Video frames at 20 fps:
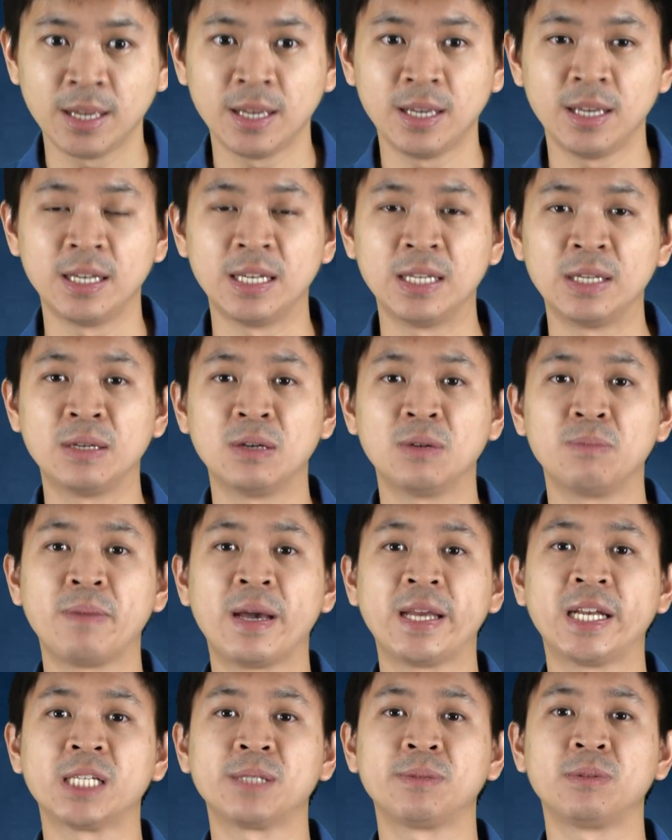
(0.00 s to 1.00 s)
in the
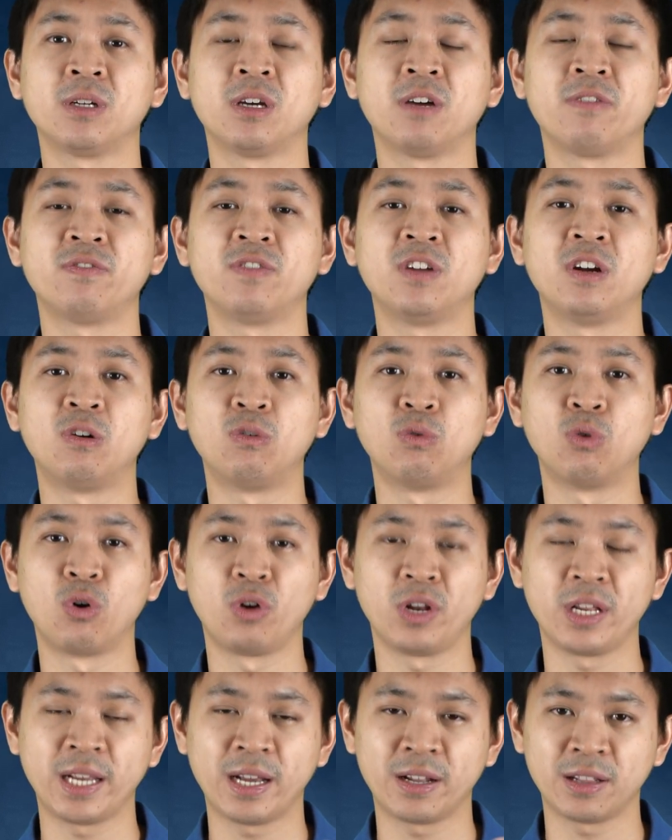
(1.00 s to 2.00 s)
management of
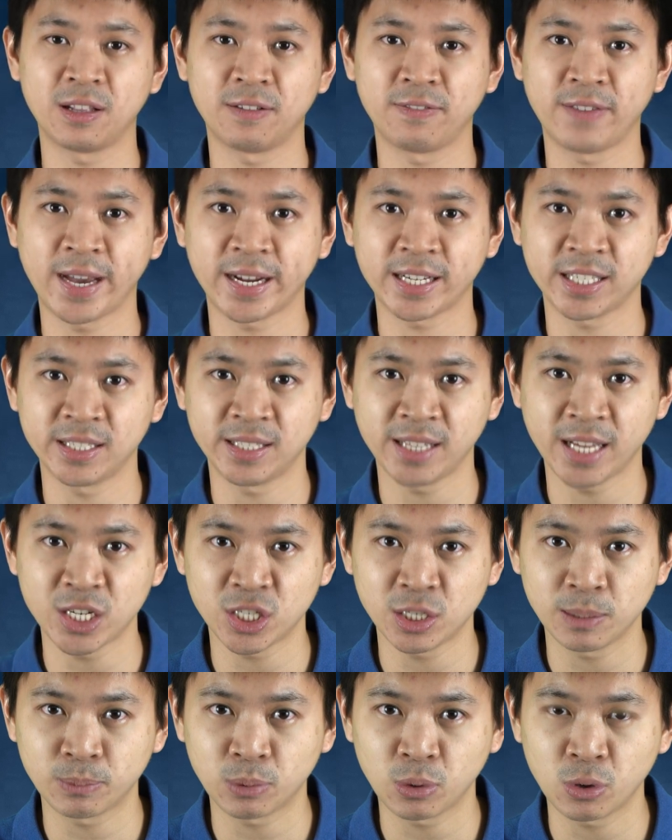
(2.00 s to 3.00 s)
rolling out the
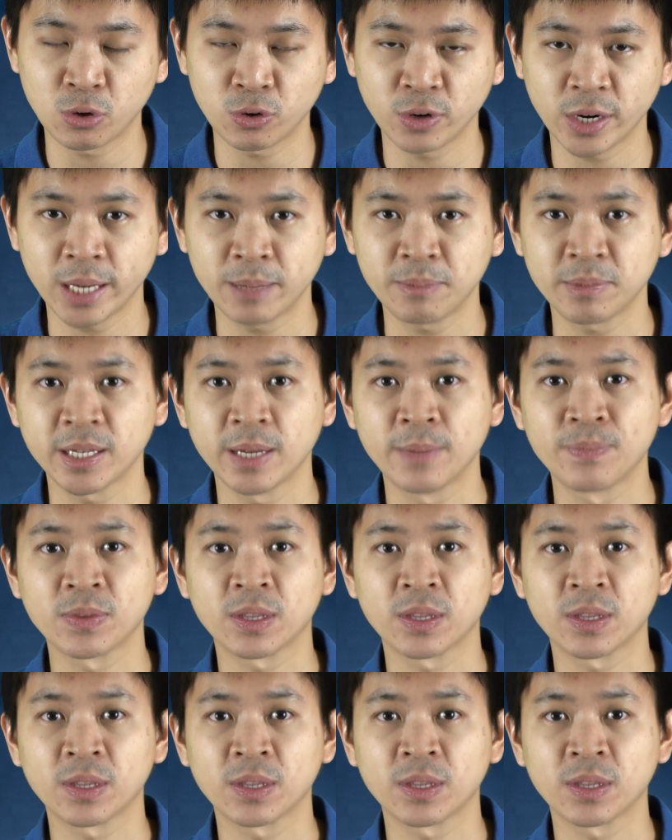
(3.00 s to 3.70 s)
vaccination programs,